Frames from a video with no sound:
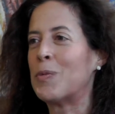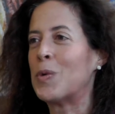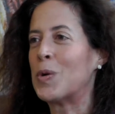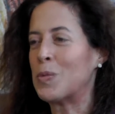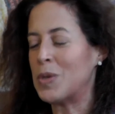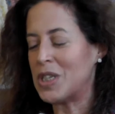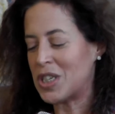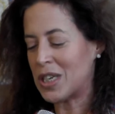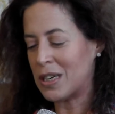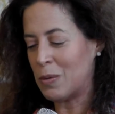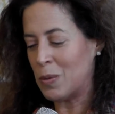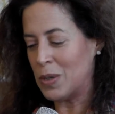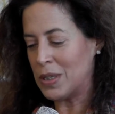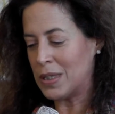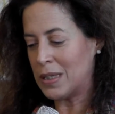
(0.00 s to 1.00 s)
framework, which
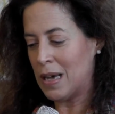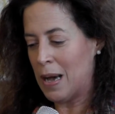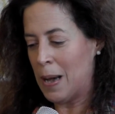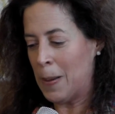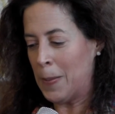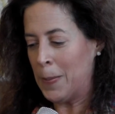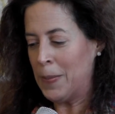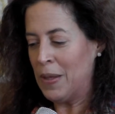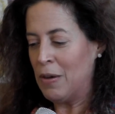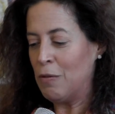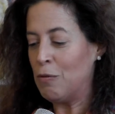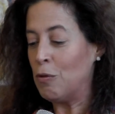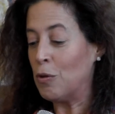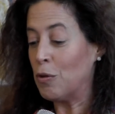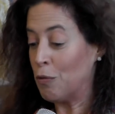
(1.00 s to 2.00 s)
was
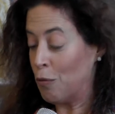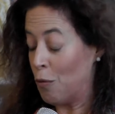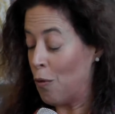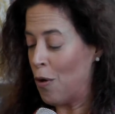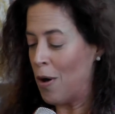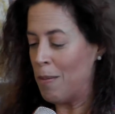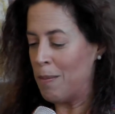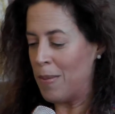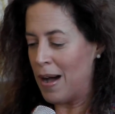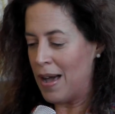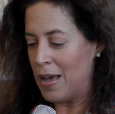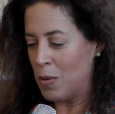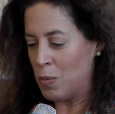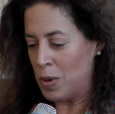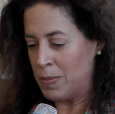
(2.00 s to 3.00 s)
fought for
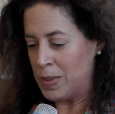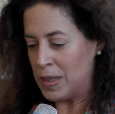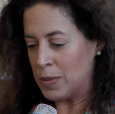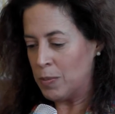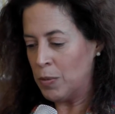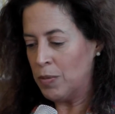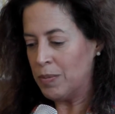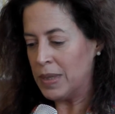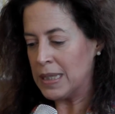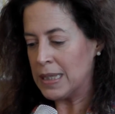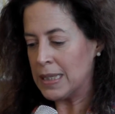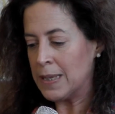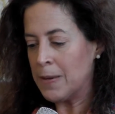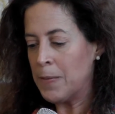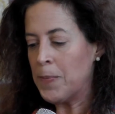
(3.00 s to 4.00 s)
by women's
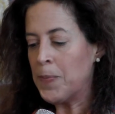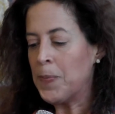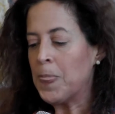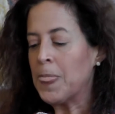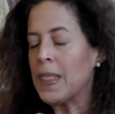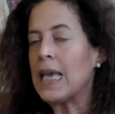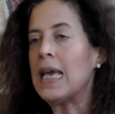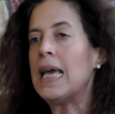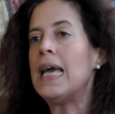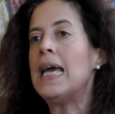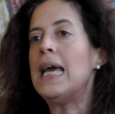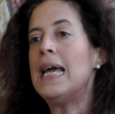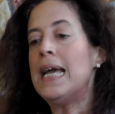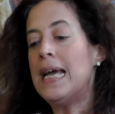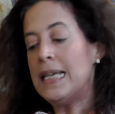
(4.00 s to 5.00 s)
movements.
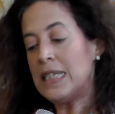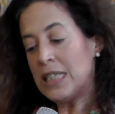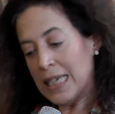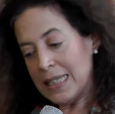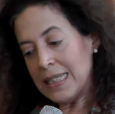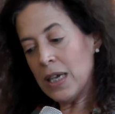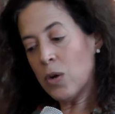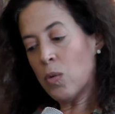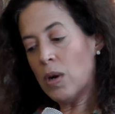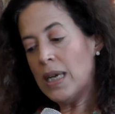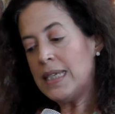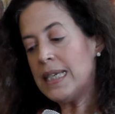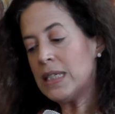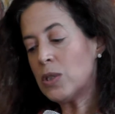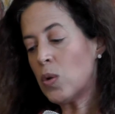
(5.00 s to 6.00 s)
Gender
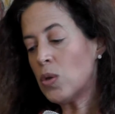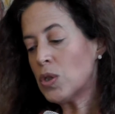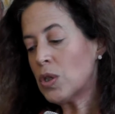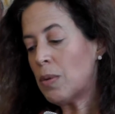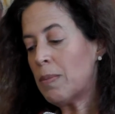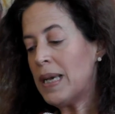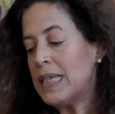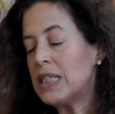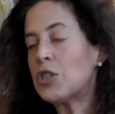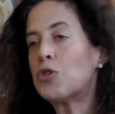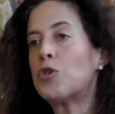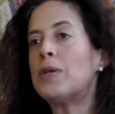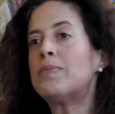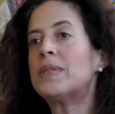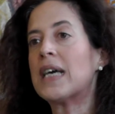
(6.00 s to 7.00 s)
equality is also
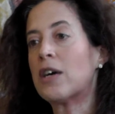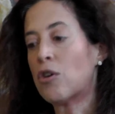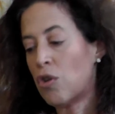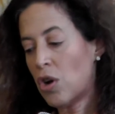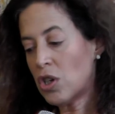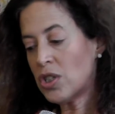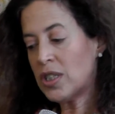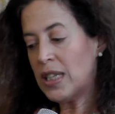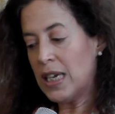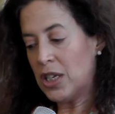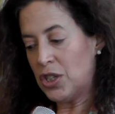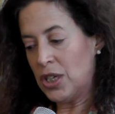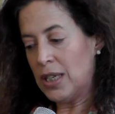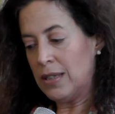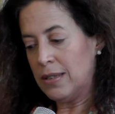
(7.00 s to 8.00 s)
mainstreamed across the
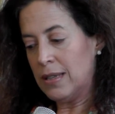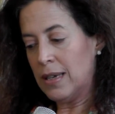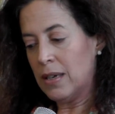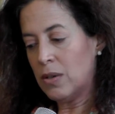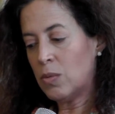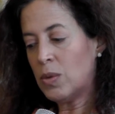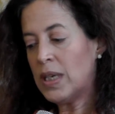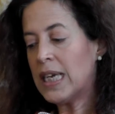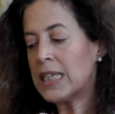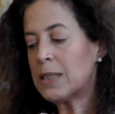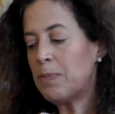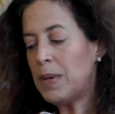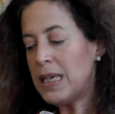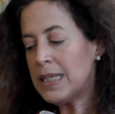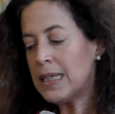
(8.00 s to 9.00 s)
agenda, with
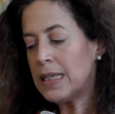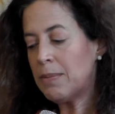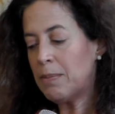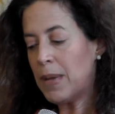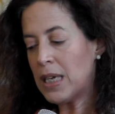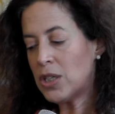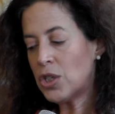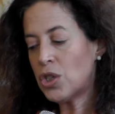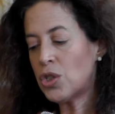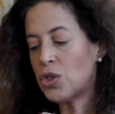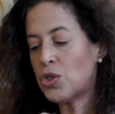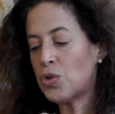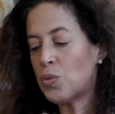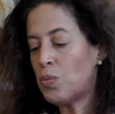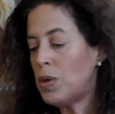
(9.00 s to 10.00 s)
explicit
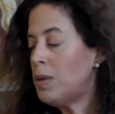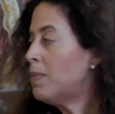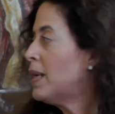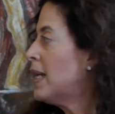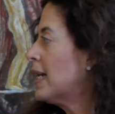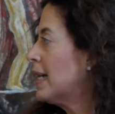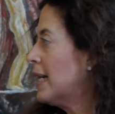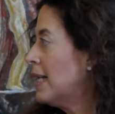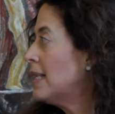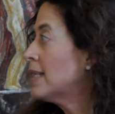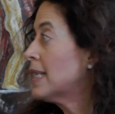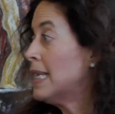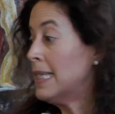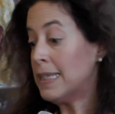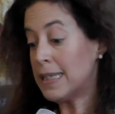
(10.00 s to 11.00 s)
mentions to women and
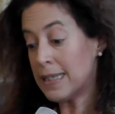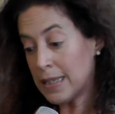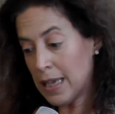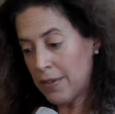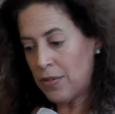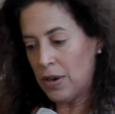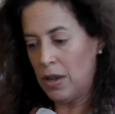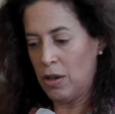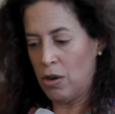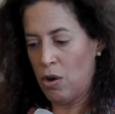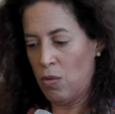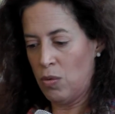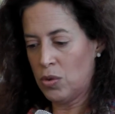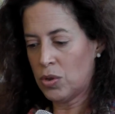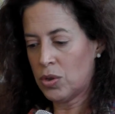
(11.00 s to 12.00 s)
girls in several
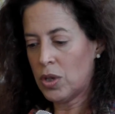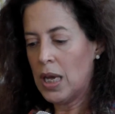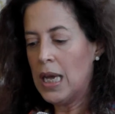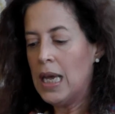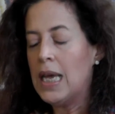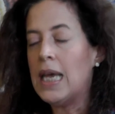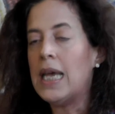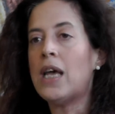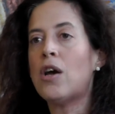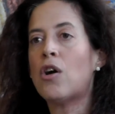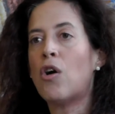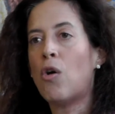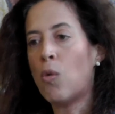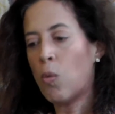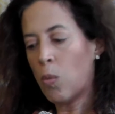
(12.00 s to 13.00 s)
goals.
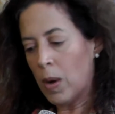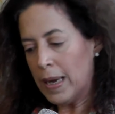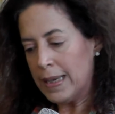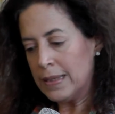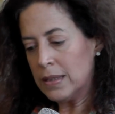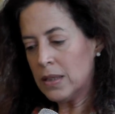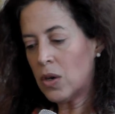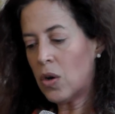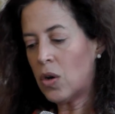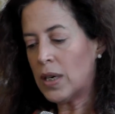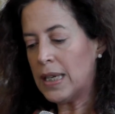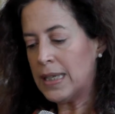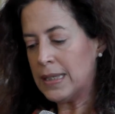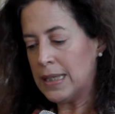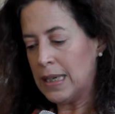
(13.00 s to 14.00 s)
In Goal 1
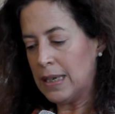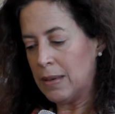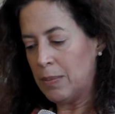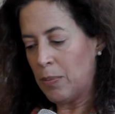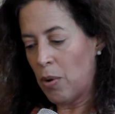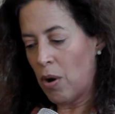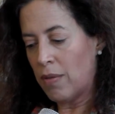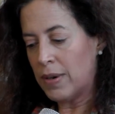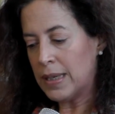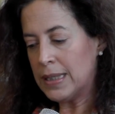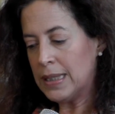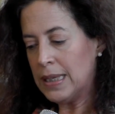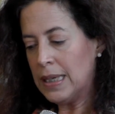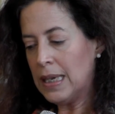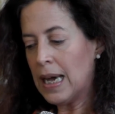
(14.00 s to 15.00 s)
on ending
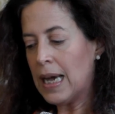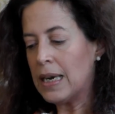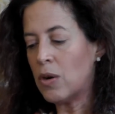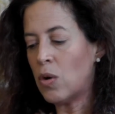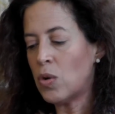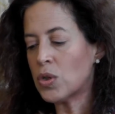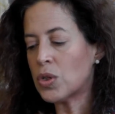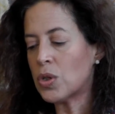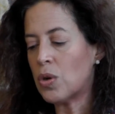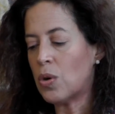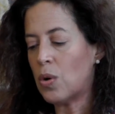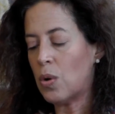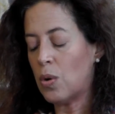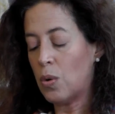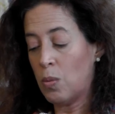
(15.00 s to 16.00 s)
poverty, and
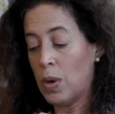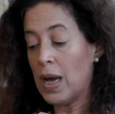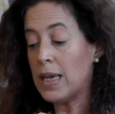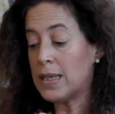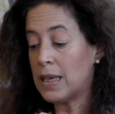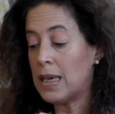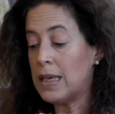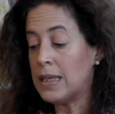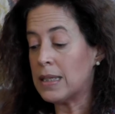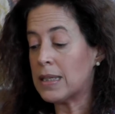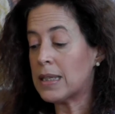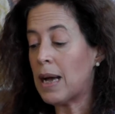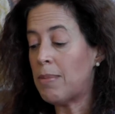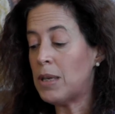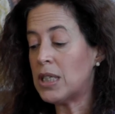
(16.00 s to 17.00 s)
also where it
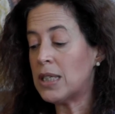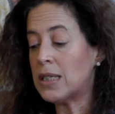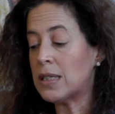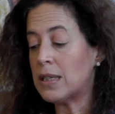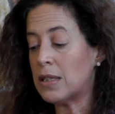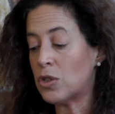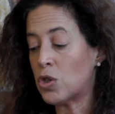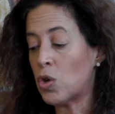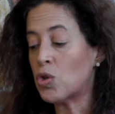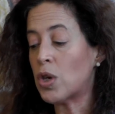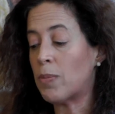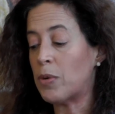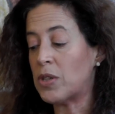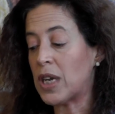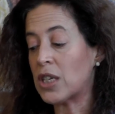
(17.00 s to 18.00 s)
establishes
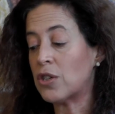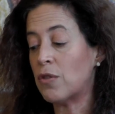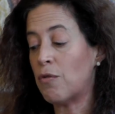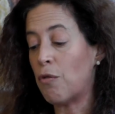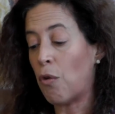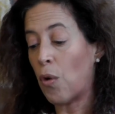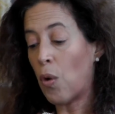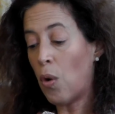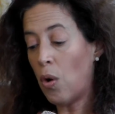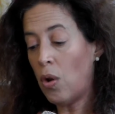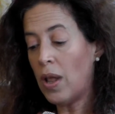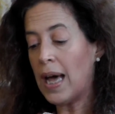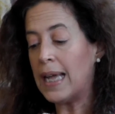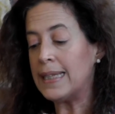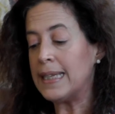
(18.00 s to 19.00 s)
social protection for
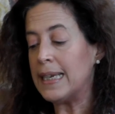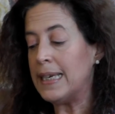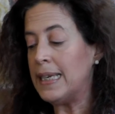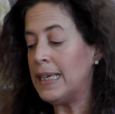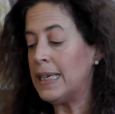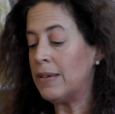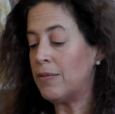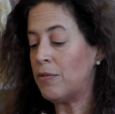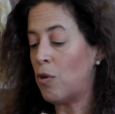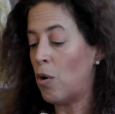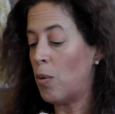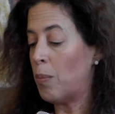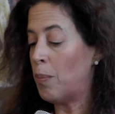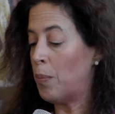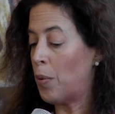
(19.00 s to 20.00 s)
all and the need
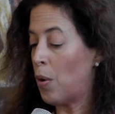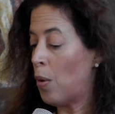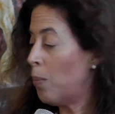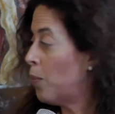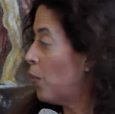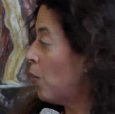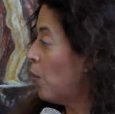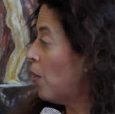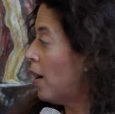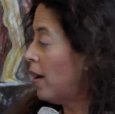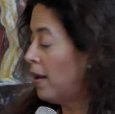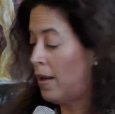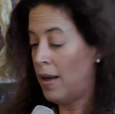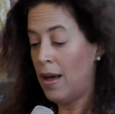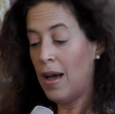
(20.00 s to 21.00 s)
for pro-poor